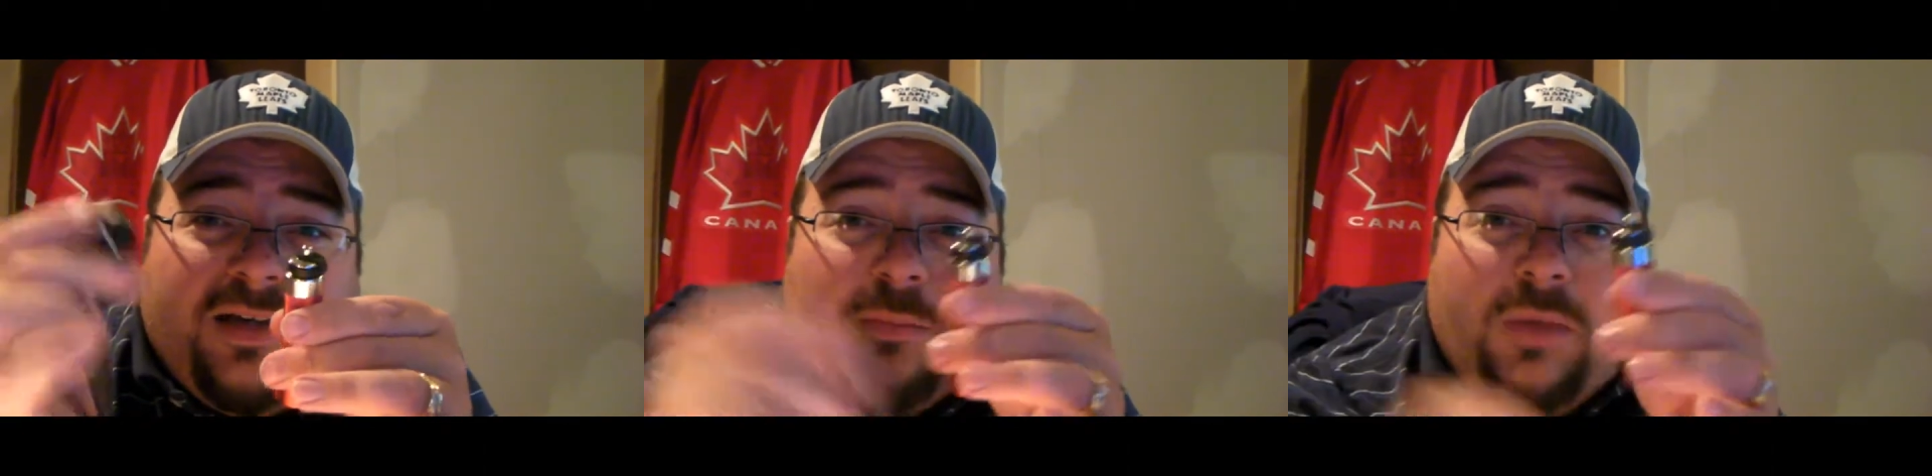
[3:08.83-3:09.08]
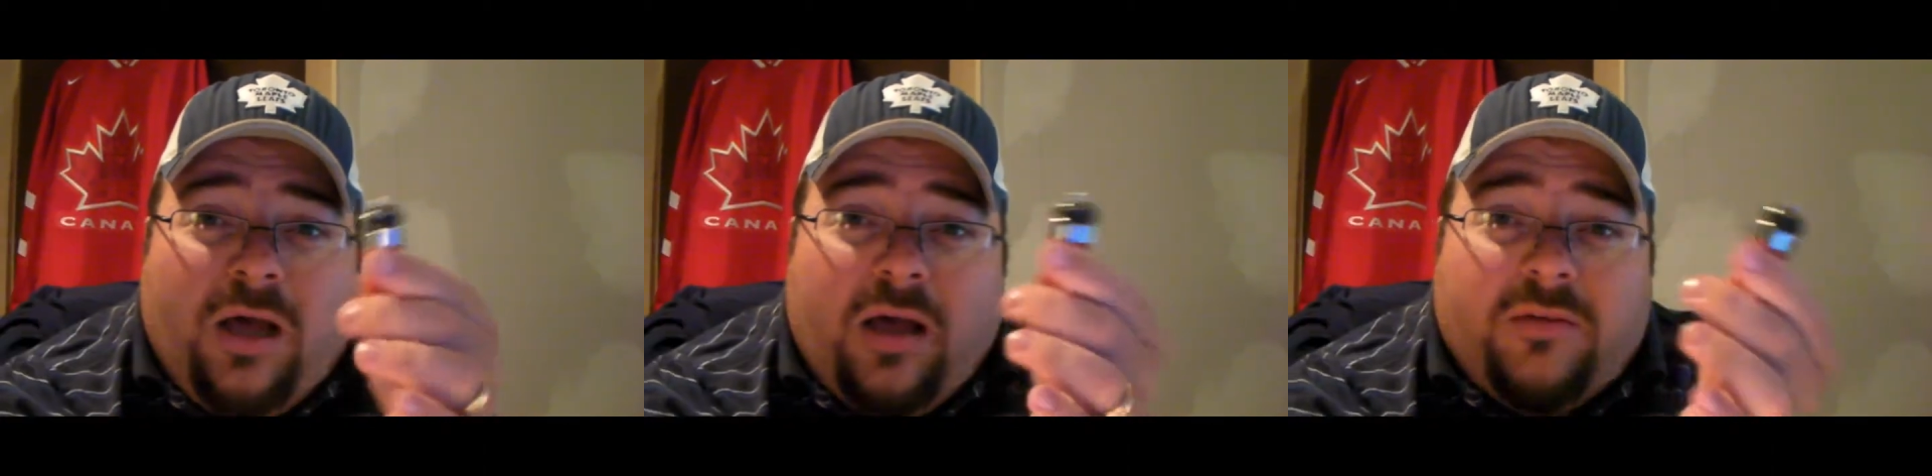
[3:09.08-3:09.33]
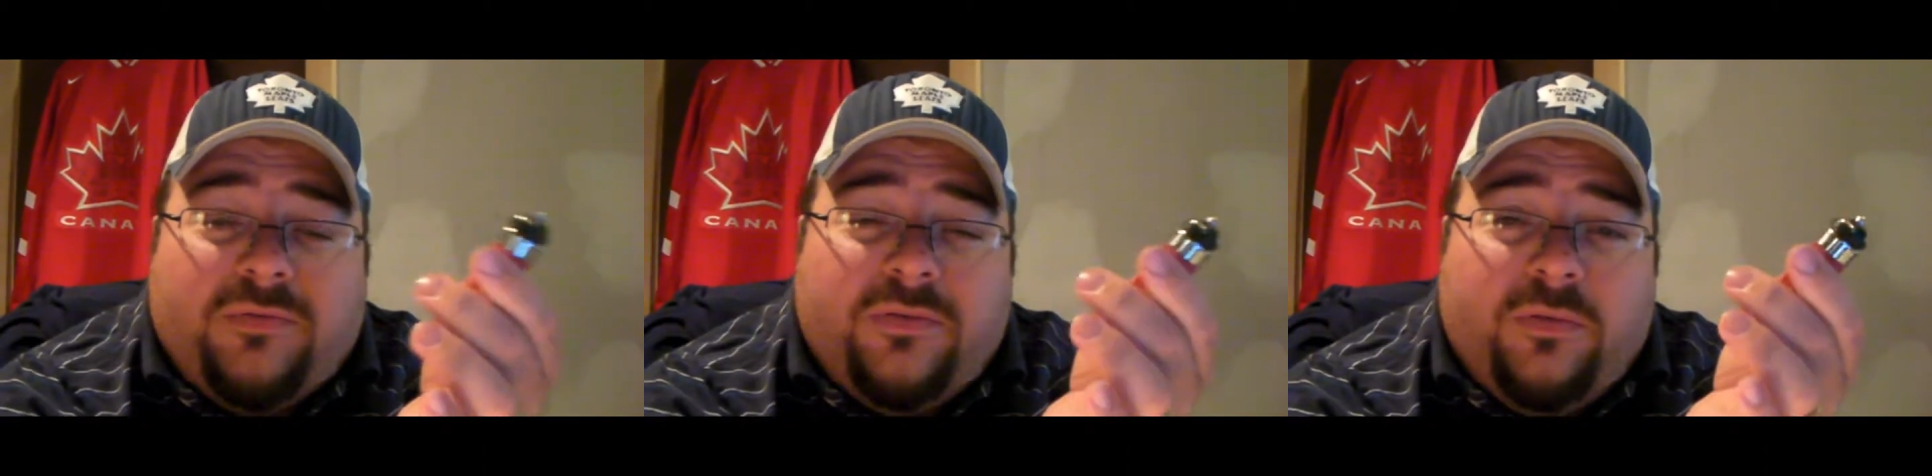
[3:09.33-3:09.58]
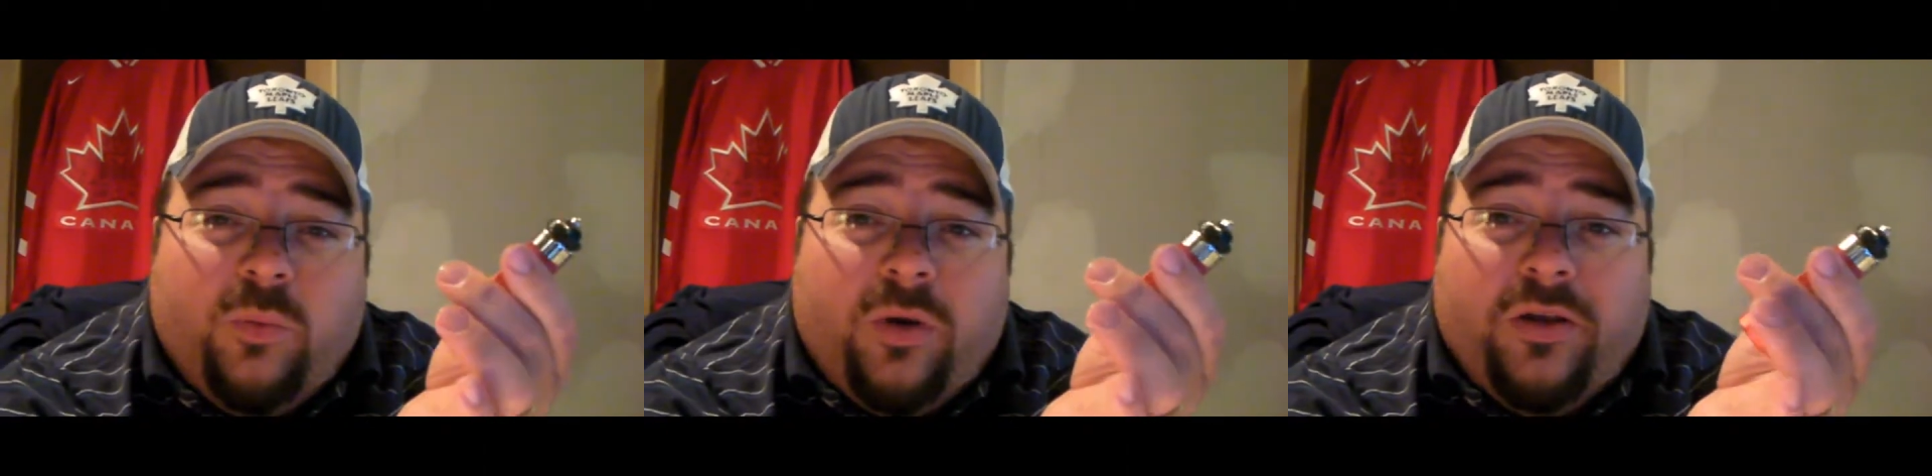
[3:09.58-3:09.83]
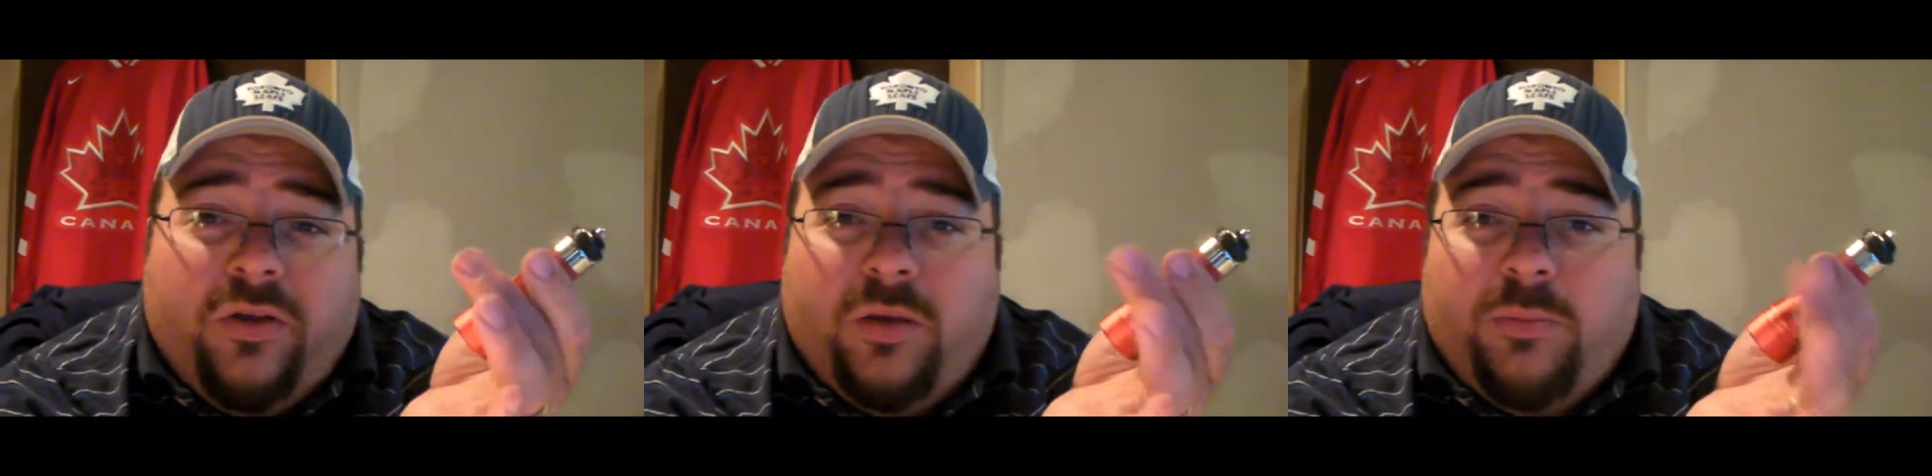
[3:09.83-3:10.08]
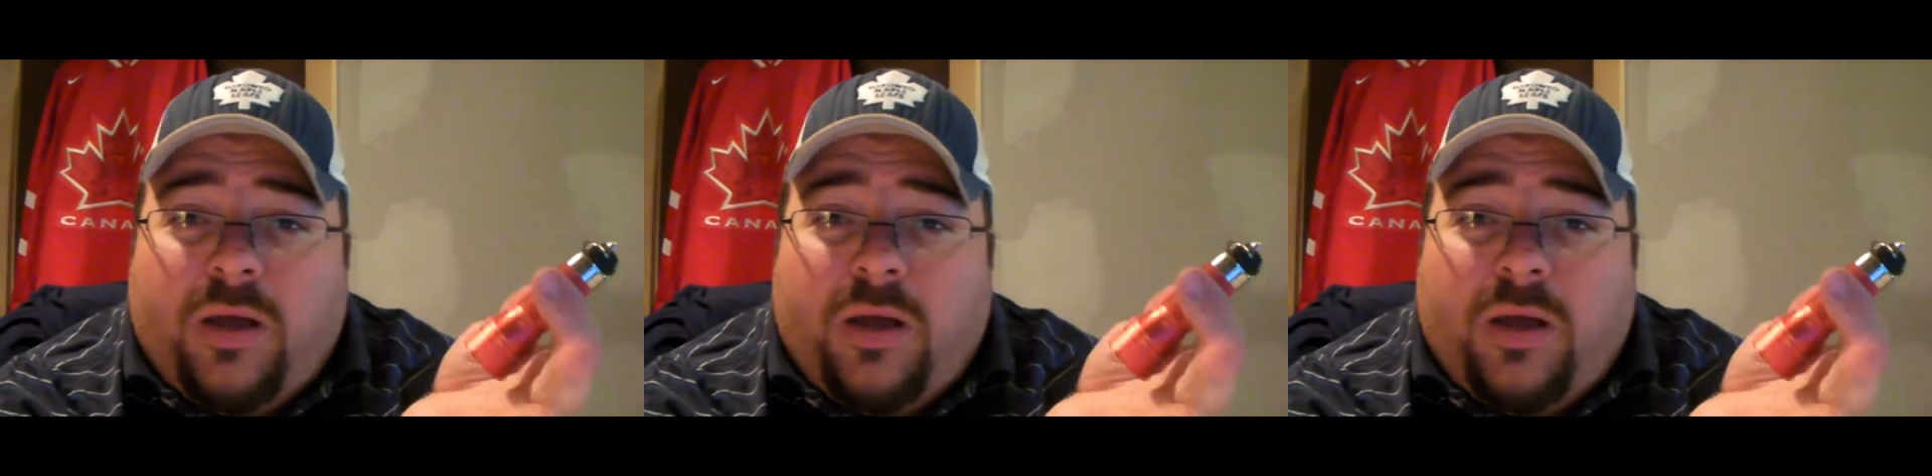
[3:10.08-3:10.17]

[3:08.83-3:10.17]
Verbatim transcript: come off where you could